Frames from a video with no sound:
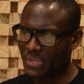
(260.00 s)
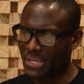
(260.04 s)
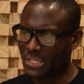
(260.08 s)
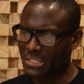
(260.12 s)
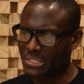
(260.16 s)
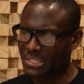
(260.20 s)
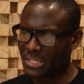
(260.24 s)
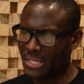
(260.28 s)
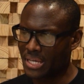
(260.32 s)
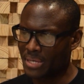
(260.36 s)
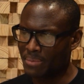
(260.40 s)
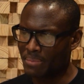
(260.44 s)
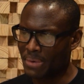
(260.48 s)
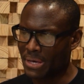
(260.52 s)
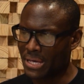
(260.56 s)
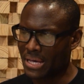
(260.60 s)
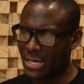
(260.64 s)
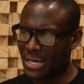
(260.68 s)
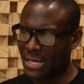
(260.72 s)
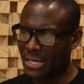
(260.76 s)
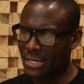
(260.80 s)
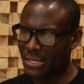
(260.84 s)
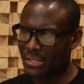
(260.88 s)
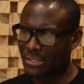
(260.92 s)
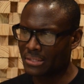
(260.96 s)
time I
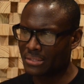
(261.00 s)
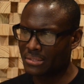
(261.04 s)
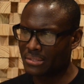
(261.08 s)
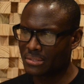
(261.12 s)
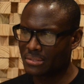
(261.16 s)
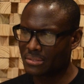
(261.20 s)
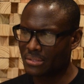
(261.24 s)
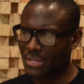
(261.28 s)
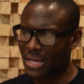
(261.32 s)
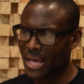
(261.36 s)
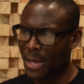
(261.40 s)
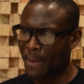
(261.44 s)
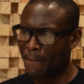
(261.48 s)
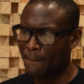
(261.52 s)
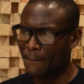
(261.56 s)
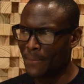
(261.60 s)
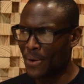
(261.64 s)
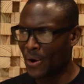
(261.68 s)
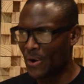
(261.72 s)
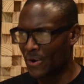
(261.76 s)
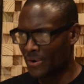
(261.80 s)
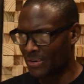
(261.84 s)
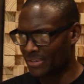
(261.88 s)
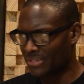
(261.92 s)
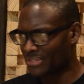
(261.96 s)
had
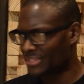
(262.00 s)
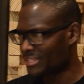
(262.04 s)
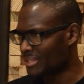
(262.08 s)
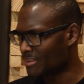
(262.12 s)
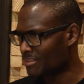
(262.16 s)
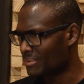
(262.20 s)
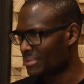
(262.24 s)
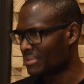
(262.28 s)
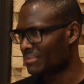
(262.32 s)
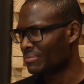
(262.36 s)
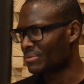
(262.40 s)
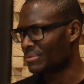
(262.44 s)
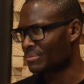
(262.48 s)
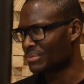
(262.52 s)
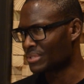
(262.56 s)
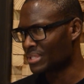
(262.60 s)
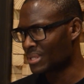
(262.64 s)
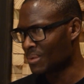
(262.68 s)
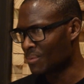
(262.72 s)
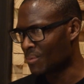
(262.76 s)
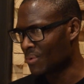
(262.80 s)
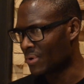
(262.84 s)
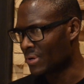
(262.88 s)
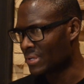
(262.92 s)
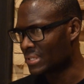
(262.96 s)
borrowed something from
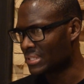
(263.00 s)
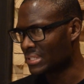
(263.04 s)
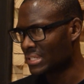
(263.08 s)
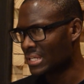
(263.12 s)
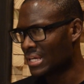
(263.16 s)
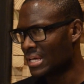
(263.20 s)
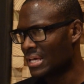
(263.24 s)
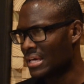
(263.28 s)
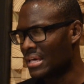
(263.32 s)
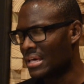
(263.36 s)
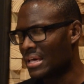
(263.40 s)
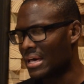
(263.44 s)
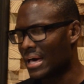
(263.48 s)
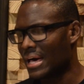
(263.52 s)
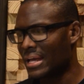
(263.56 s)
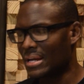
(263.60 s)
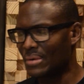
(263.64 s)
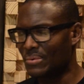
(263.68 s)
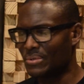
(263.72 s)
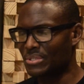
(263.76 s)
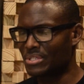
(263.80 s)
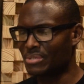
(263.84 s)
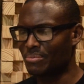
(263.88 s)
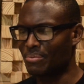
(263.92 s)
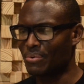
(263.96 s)
someone, and
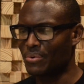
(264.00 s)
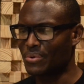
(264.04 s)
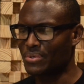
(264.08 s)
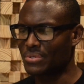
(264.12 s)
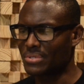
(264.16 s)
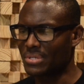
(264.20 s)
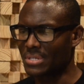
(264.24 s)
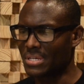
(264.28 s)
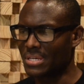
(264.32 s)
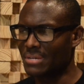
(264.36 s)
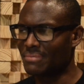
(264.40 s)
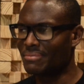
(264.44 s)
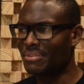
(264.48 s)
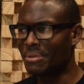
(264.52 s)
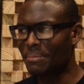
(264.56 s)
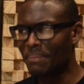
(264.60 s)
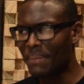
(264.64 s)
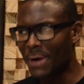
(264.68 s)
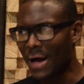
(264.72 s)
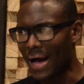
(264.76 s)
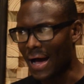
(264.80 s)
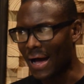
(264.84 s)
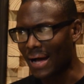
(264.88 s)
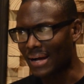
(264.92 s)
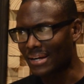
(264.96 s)
I was supposed to give them
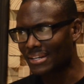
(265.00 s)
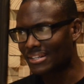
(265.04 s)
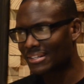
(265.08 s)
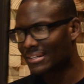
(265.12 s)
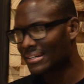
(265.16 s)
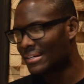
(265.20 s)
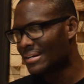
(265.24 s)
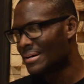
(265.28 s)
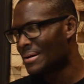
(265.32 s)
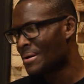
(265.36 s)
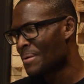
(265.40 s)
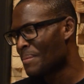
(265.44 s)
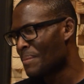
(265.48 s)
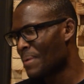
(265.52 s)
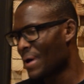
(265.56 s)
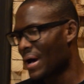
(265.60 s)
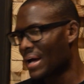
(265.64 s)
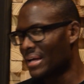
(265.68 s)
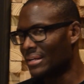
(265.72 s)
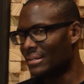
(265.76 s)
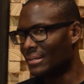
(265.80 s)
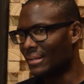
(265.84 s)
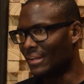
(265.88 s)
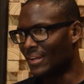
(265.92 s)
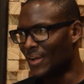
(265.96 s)
back, but
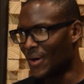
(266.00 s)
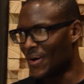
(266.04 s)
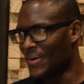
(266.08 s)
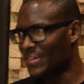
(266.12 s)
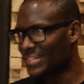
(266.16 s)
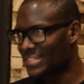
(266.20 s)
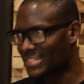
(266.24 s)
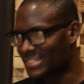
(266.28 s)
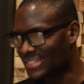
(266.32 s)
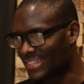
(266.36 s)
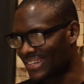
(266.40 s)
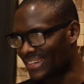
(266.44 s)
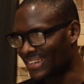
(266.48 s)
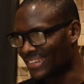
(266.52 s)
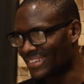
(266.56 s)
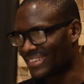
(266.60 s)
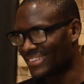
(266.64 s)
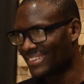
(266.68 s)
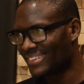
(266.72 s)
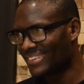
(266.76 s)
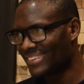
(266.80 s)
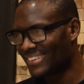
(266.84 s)
I lost it,